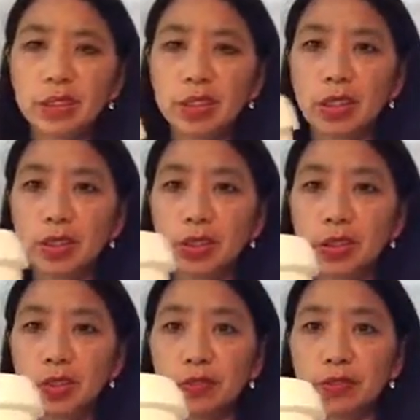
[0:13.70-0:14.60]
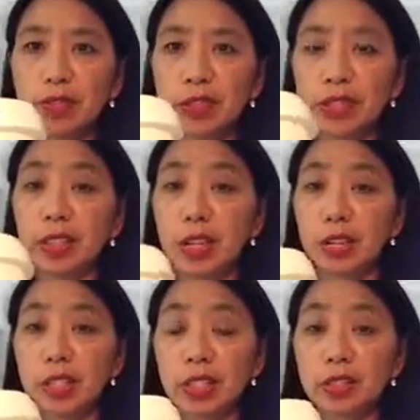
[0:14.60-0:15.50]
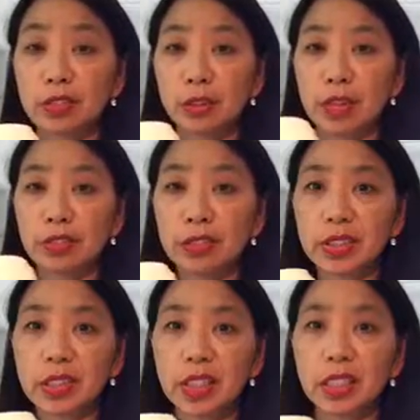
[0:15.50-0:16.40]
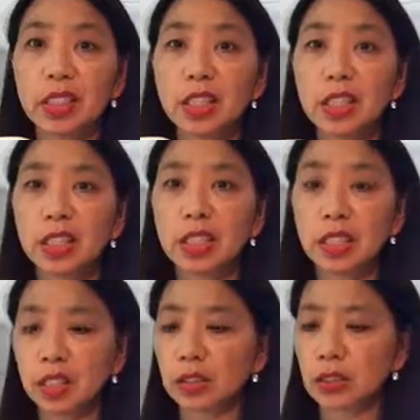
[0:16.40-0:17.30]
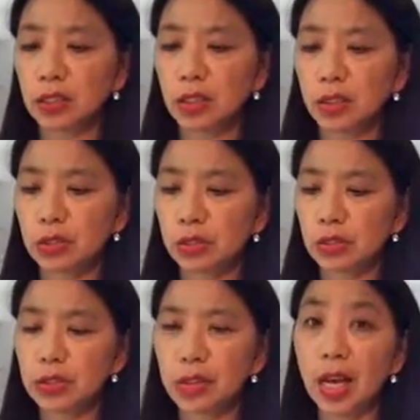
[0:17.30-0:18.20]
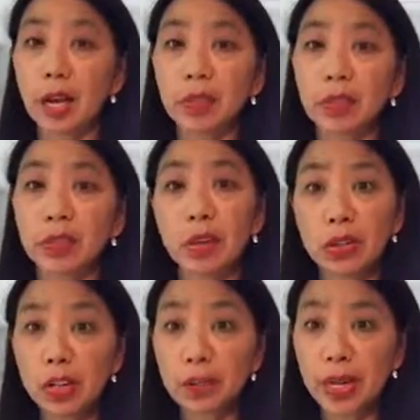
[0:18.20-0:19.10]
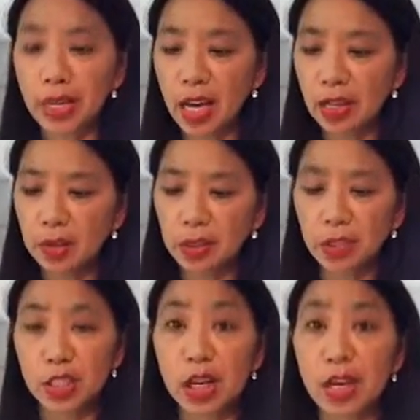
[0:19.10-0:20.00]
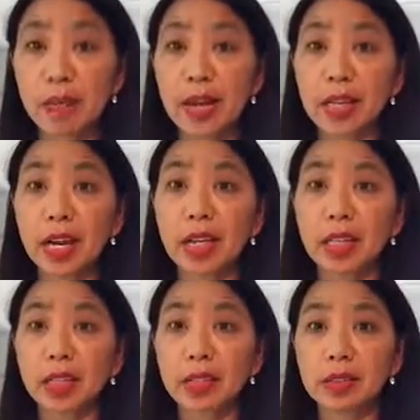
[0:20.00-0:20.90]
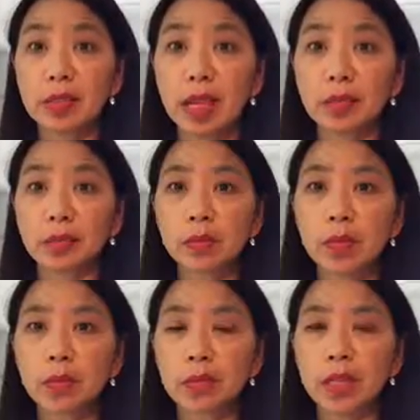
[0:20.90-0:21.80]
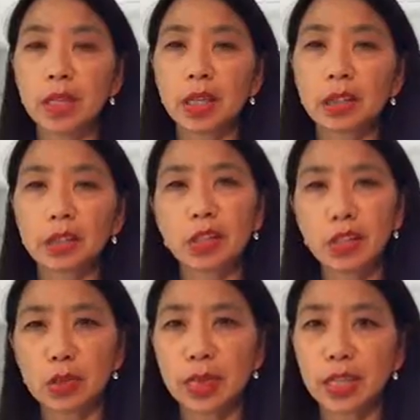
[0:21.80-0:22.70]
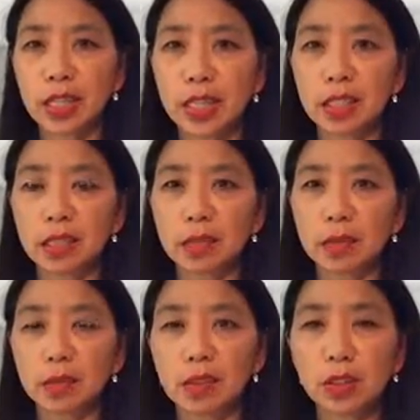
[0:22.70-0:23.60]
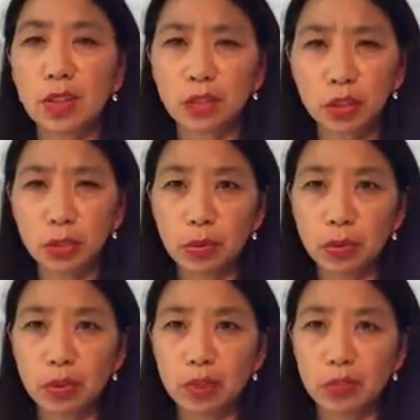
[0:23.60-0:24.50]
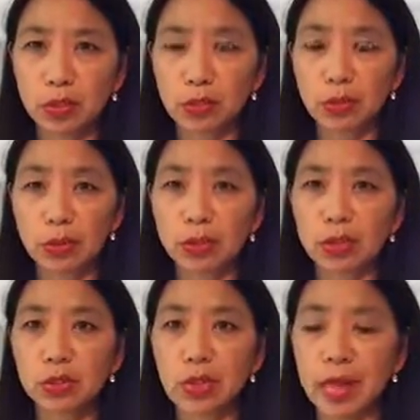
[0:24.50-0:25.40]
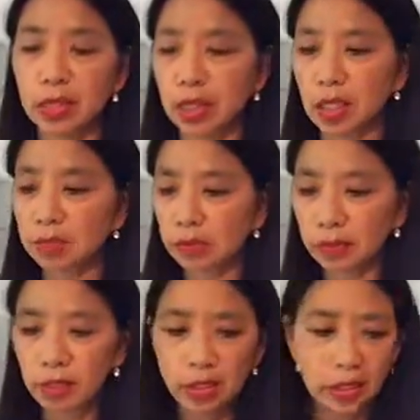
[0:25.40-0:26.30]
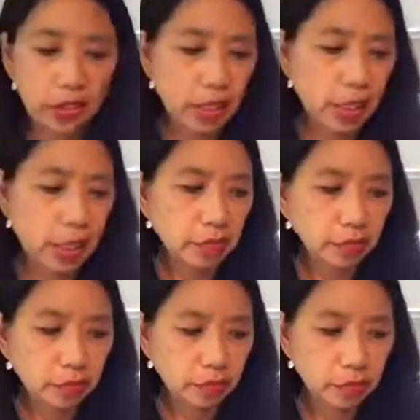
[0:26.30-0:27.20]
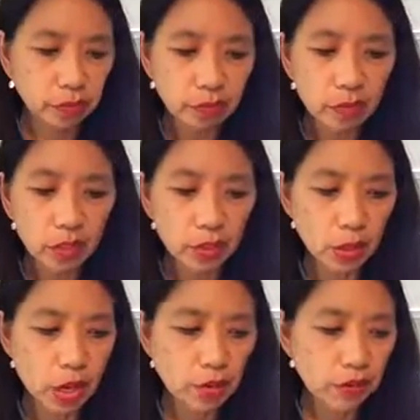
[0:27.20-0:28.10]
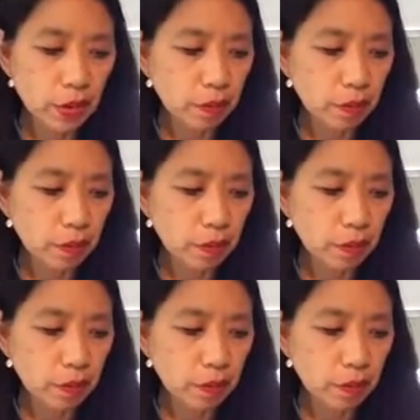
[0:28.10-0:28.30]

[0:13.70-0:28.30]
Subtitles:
so it's very nourishing and great for your skin. You can also use cocoa butter, but the shea butter is better because cocoa butter can clog your pores if you're prone to acne. Okay, so I've